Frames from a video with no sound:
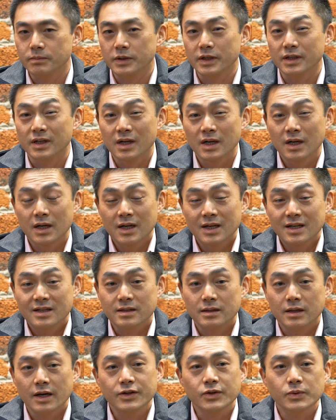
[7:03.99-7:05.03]
But
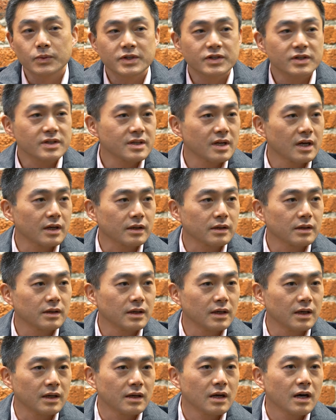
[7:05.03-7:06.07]
selection was just not
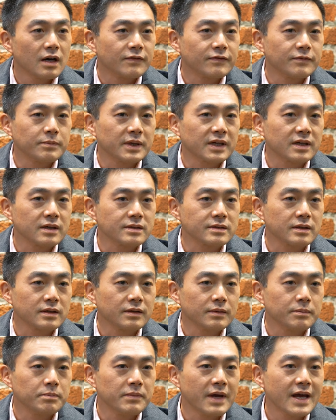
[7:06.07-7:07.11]
enough because
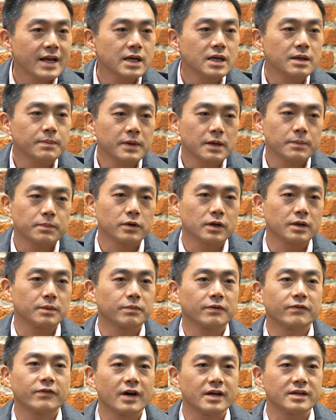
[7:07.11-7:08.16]
many people can
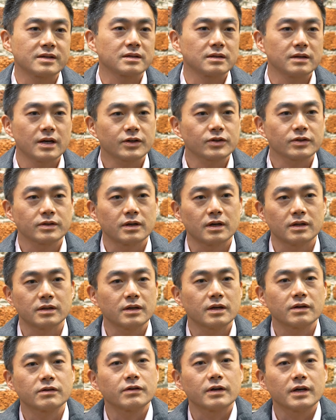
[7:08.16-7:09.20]
provide selection on
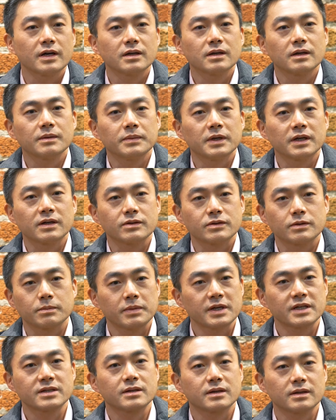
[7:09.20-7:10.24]
the internet because you're
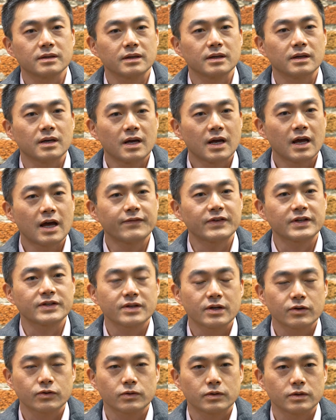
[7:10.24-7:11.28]
basically having
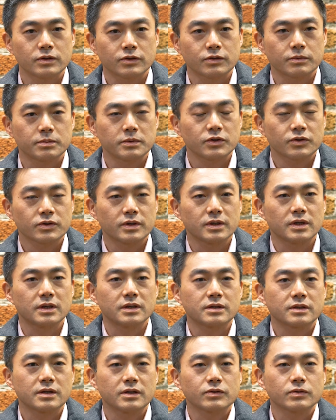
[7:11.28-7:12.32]
central distribution
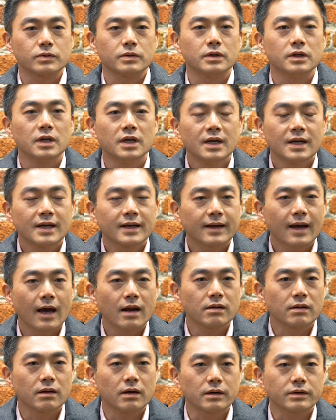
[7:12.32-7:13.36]
and central
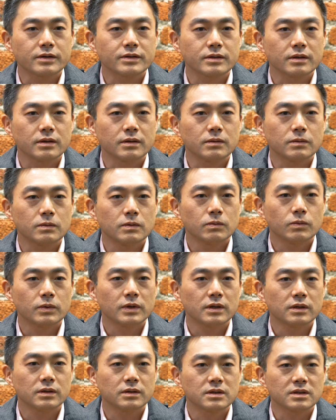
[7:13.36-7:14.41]
catalogs. So
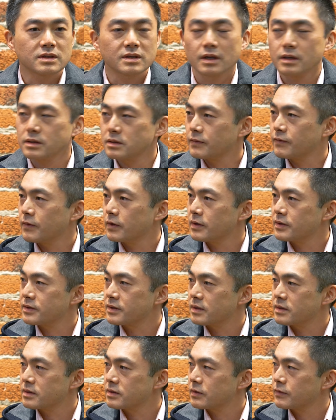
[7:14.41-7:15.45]
we decided to focus
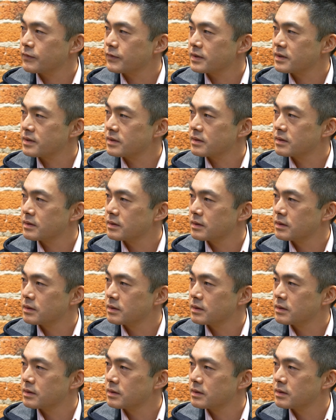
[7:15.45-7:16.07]
on service.